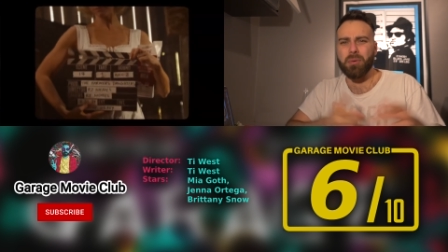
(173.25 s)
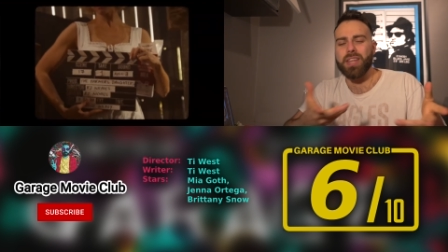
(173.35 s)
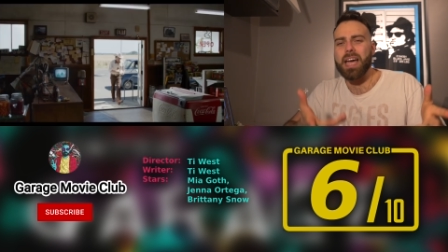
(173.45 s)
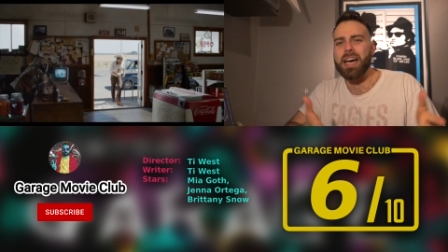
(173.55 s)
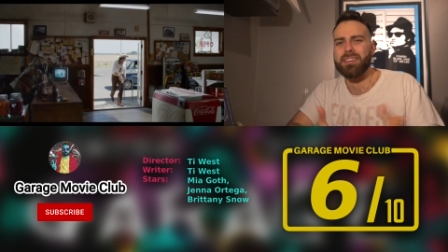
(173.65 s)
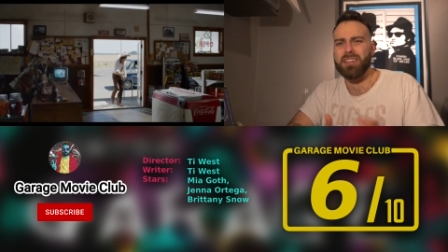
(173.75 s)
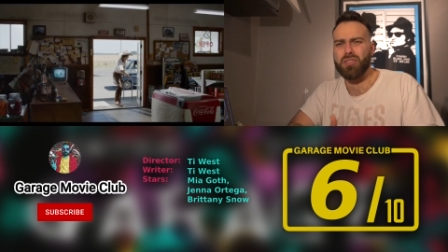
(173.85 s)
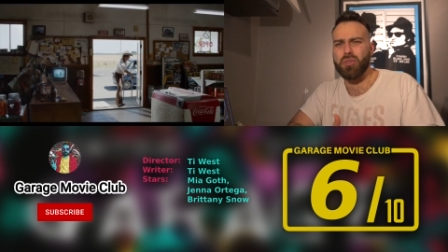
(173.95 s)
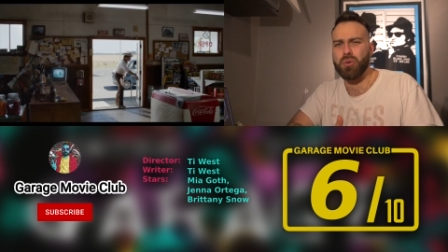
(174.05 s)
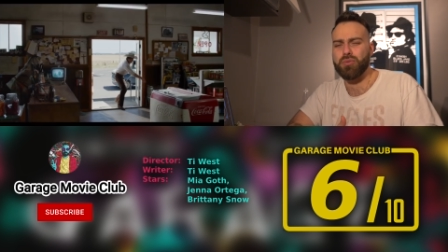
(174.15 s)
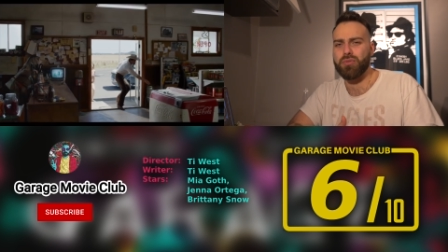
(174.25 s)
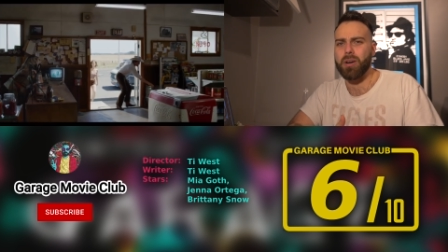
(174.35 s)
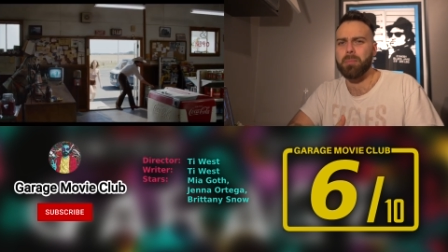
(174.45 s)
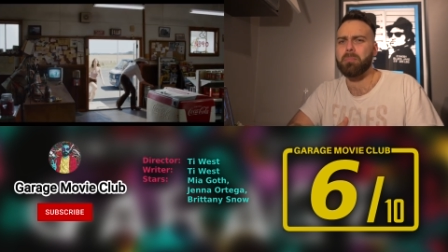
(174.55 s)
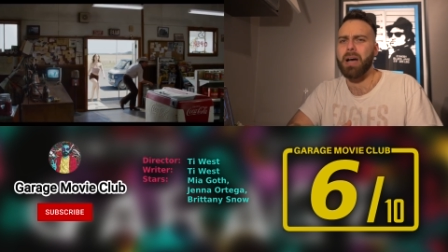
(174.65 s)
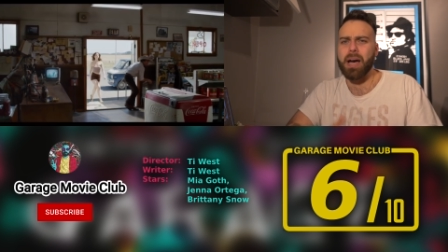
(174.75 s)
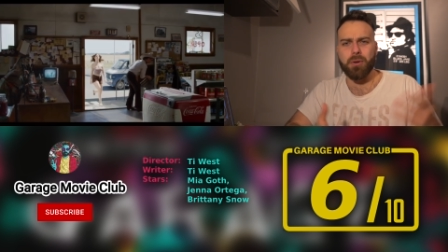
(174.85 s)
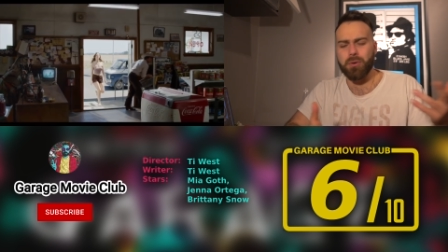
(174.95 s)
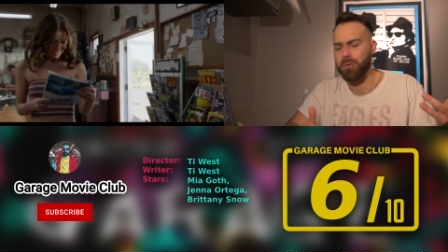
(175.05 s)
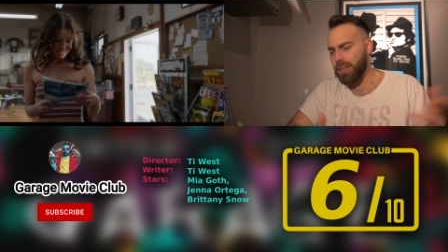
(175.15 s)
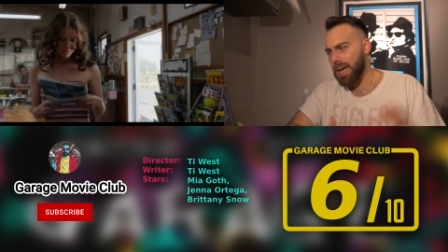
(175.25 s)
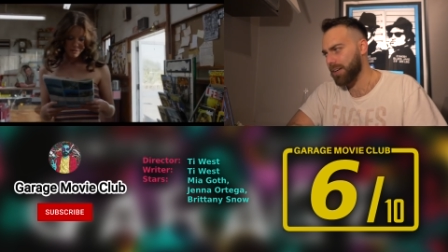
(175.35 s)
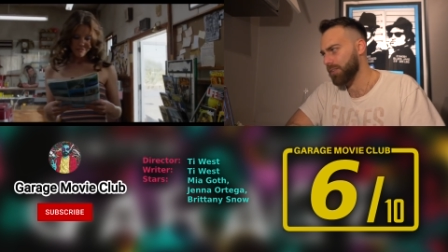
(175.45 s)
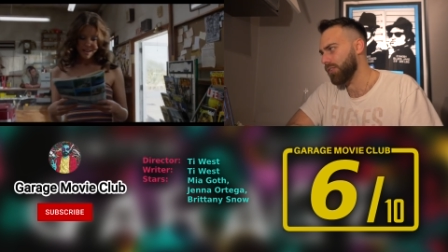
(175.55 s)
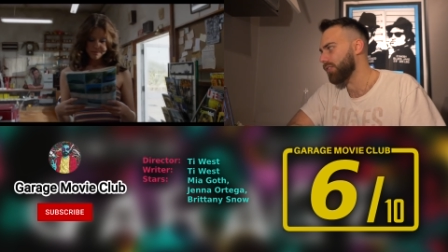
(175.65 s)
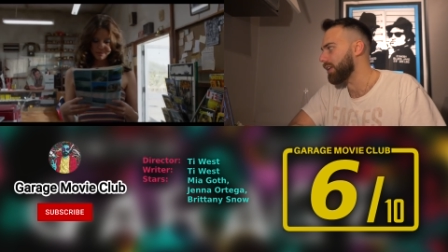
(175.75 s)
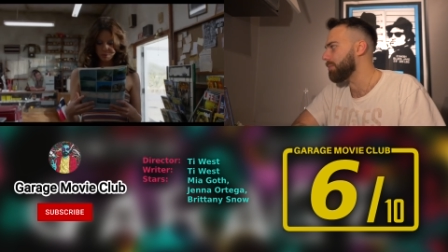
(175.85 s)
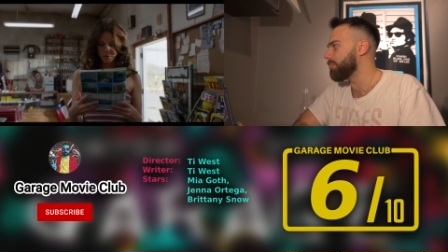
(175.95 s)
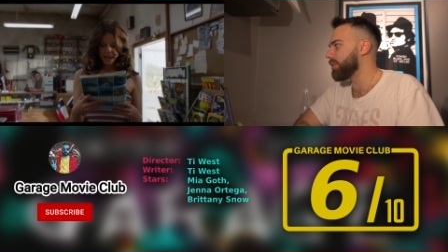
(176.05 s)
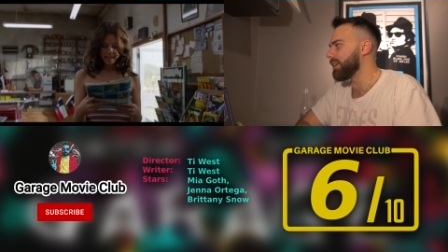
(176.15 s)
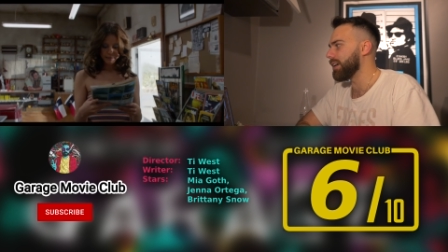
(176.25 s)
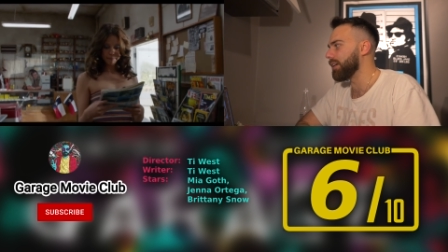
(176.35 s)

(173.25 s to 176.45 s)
of the acting, too, from, I don't know the actor's name, but he kind